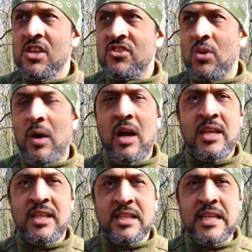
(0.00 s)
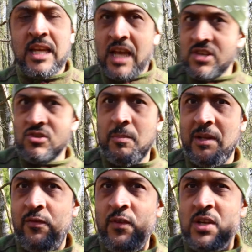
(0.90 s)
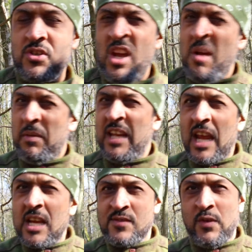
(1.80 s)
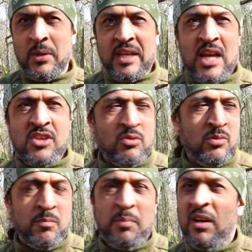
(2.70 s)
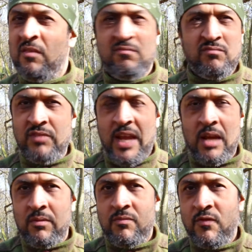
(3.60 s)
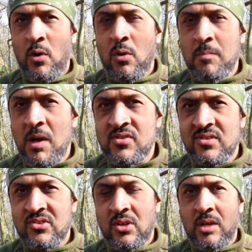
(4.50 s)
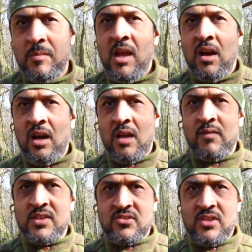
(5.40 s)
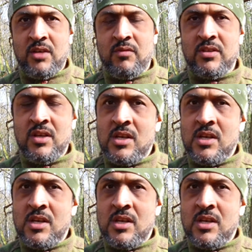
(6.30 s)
So I eat the occasional bit of fish, but it is very occasional. But yeah, for most of the time, I am vegetarian.